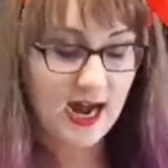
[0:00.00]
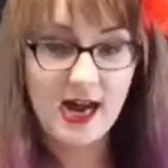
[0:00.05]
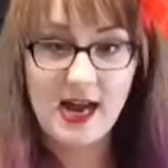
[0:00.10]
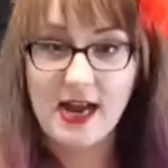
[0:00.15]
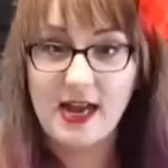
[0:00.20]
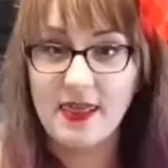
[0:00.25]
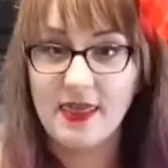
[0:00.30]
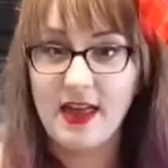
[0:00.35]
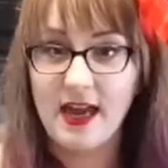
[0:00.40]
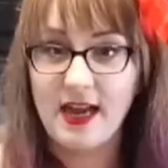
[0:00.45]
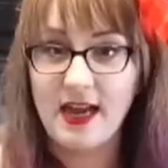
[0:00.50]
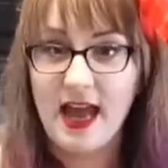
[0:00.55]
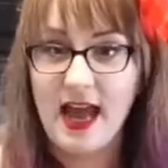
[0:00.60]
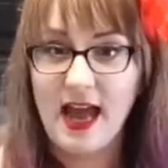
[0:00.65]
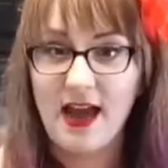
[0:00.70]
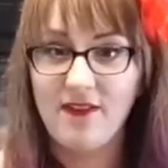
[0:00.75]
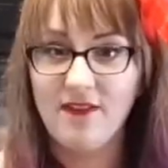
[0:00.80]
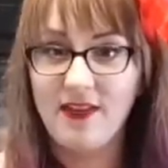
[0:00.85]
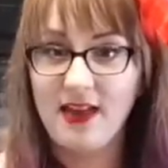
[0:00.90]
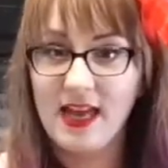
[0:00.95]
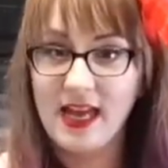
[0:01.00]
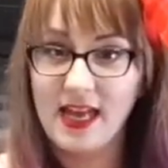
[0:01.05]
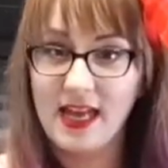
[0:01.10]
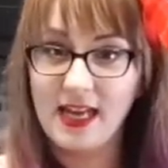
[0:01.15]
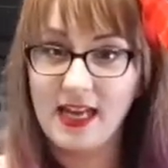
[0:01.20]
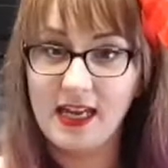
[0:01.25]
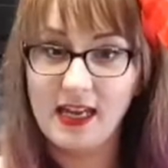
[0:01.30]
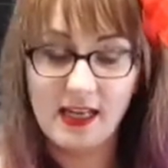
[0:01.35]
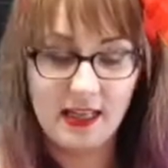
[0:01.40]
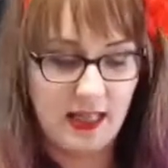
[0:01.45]
I then have
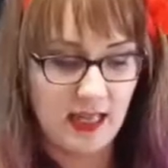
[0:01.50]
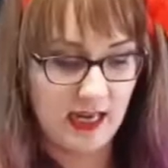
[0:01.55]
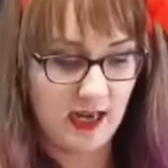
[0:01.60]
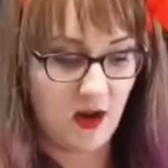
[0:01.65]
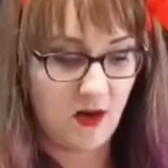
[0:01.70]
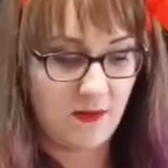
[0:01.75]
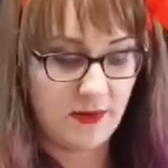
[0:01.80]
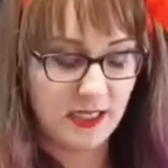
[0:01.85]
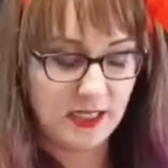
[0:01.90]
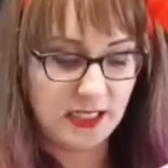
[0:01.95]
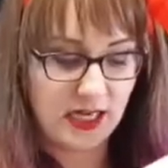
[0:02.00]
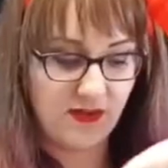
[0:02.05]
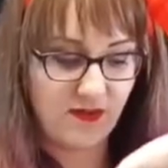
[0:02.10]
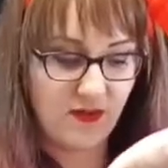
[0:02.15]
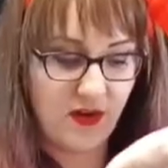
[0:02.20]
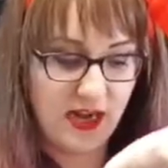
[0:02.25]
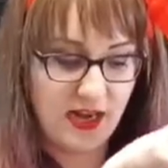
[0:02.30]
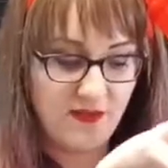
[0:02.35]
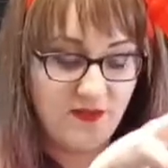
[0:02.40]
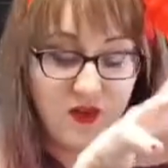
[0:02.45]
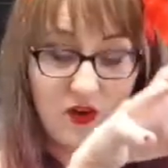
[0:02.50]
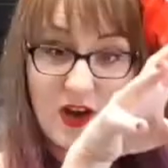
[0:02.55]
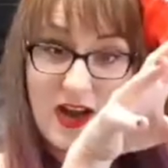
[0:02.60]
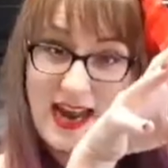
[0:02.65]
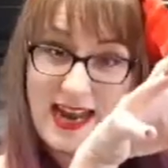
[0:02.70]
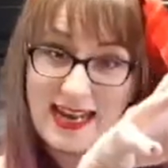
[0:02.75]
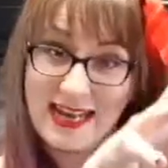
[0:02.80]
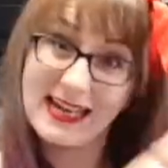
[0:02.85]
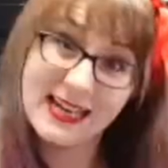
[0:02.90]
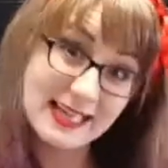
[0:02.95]
all my stuff ready
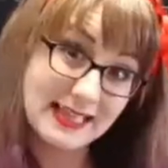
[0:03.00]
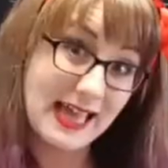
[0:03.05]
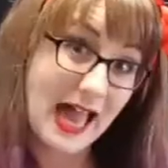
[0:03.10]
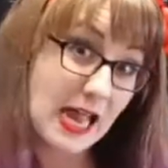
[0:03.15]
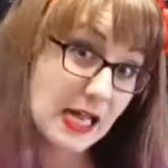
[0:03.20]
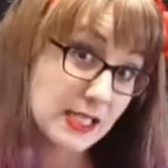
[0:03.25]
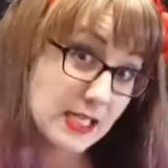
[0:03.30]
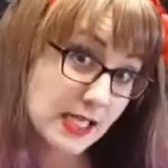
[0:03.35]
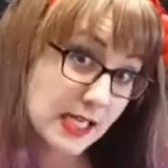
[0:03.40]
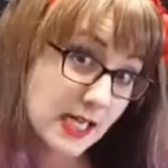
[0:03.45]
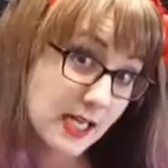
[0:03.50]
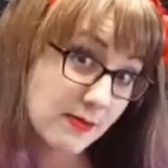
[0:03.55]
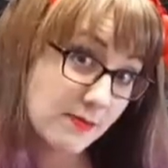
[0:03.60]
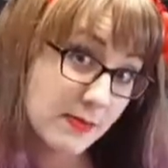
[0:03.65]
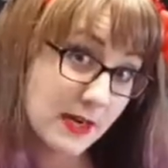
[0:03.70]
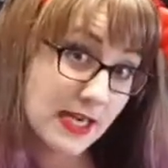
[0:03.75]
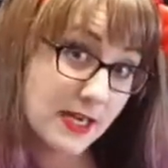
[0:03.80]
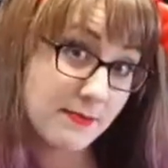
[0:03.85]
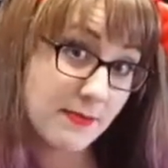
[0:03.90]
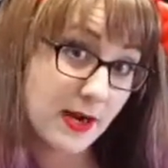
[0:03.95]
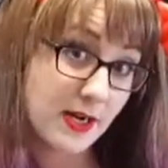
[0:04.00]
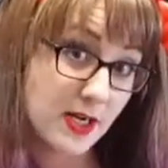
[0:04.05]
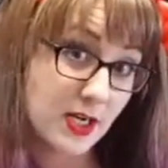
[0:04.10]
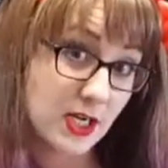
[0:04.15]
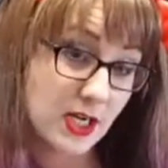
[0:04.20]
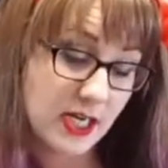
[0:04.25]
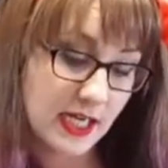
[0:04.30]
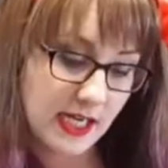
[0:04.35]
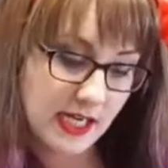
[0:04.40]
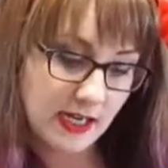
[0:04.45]
for a classic peanut butter
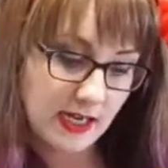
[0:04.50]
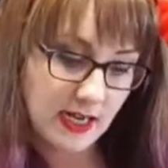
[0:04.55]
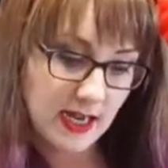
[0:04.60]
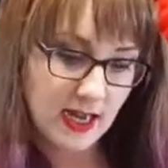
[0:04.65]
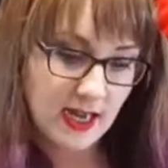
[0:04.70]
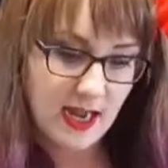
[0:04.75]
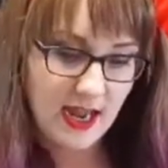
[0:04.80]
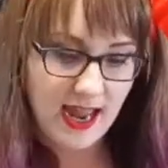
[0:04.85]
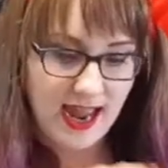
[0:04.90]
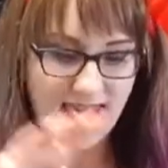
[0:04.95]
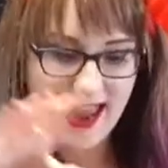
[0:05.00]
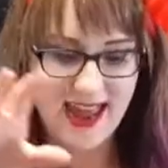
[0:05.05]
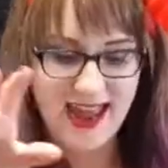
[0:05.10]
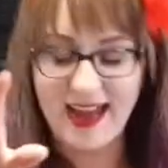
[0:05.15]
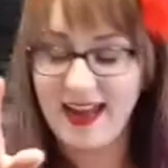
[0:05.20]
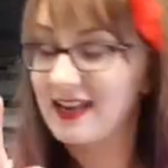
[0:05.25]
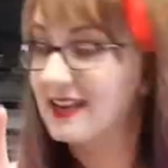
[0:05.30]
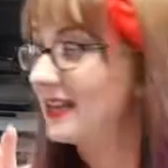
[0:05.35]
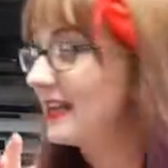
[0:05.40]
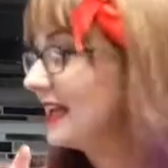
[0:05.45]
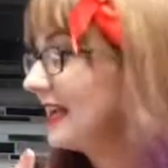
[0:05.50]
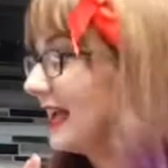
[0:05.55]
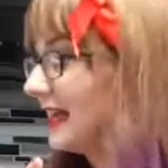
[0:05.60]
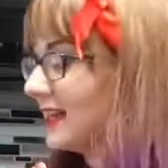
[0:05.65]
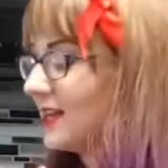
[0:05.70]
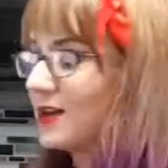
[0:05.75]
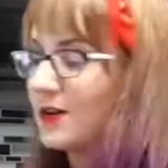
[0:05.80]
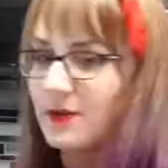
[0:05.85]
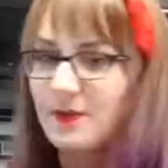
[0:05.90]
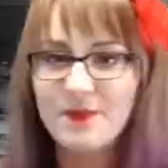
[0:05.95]
cookie. And
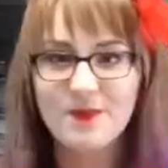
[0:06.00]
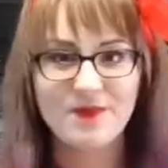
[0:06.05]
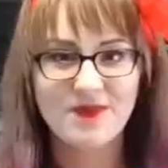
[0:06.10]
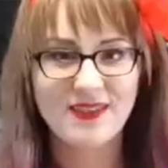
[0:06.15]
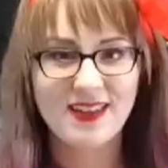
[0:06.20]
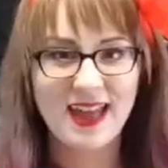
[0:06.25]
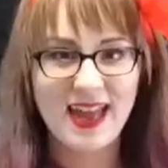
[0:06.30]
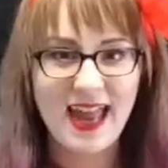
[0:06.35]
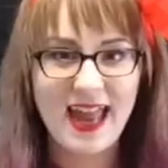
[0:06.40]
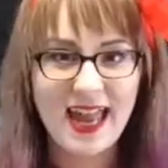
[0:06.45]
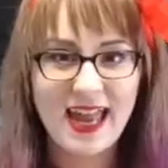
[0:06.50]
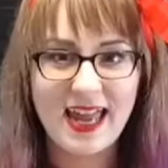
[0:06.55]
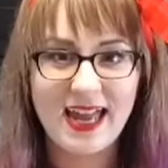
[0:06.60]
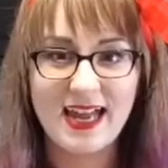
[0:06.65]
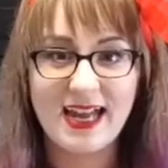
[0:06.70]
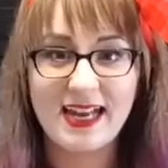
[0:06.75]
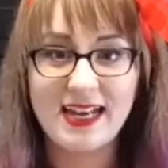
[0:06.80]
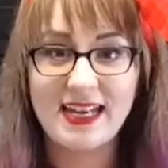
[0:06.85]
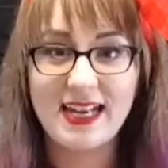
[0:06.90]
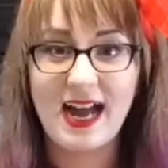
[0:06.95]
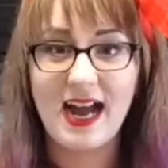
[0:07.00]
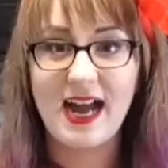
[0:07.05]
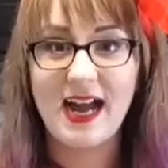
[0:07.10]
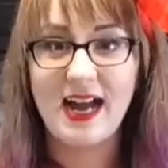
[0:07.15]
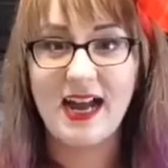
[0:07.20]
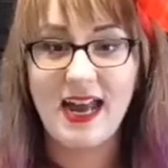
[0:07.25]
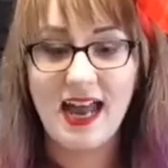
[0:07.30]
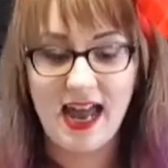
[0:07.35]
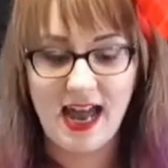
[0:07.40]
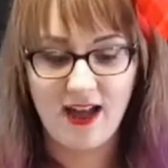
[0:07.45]
and
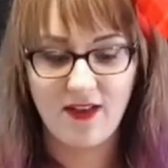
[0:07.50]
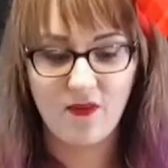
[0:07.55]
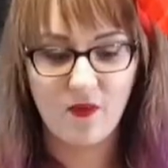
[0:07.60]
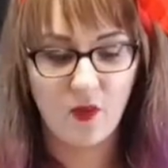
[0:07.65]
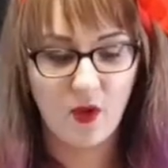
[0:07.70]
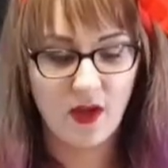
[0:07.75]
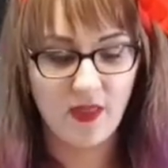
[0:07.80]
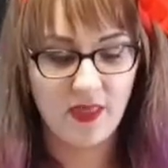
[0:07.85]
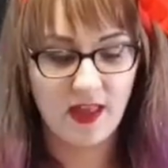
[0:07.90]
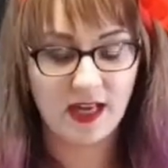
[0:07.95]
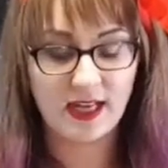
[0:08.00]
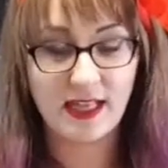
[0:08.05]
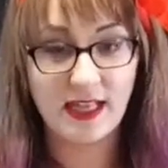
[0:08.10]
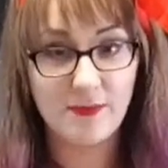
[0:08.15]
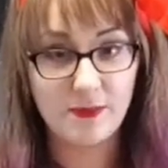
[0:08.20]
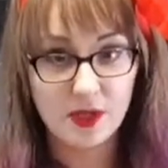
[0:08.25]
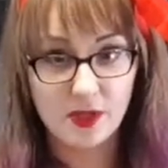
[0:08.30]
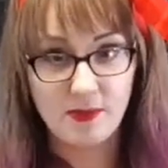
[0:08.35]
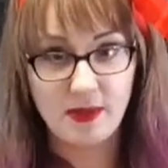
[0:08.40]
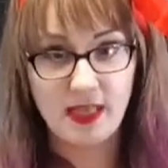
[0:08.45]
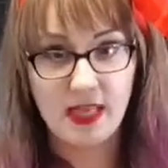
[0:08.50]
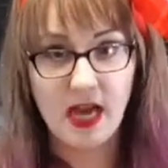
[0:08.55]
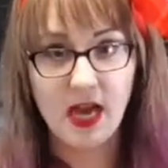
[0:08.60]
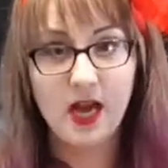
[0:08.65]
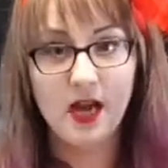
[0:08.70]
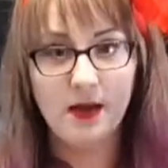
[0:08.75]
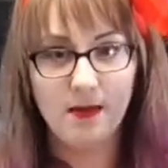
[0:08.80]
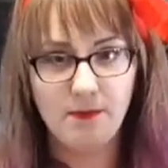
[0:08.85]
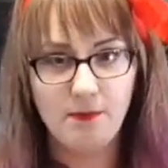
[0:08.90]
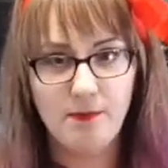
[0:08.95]
I have one that claims to be
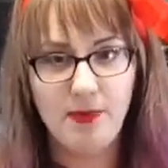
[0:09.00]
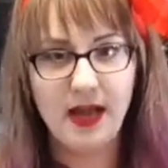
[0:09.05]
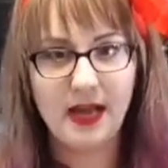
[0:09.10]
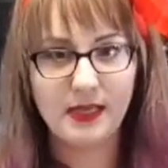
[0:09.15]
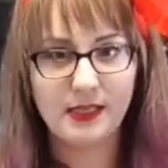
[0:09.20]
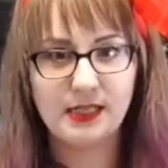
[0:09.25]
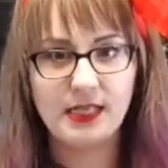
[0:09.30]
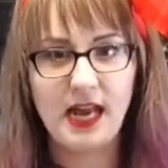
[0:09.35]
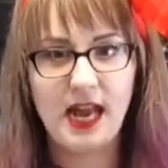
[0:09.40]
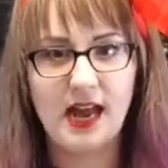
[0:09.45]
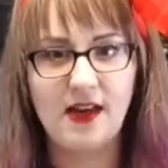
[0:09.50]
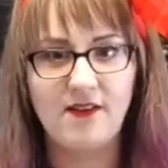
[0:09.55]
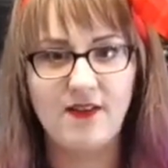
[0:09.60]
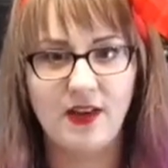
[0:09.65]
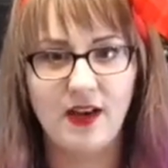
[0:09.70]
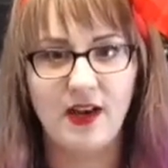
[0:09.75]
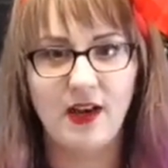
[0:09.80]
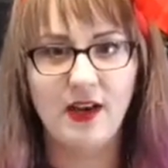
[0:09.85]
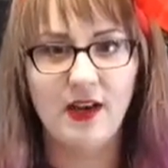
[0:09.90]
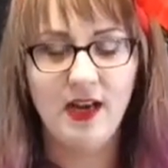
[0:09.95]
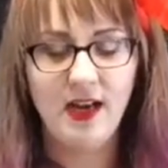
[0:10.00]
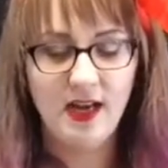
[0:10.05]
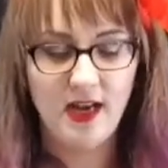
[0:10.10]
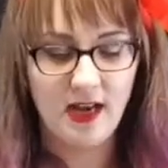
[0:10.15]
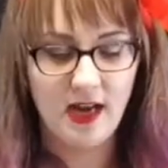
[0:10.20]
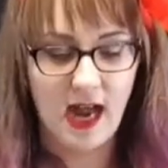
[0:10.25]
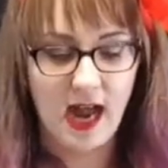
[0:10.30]
the best ever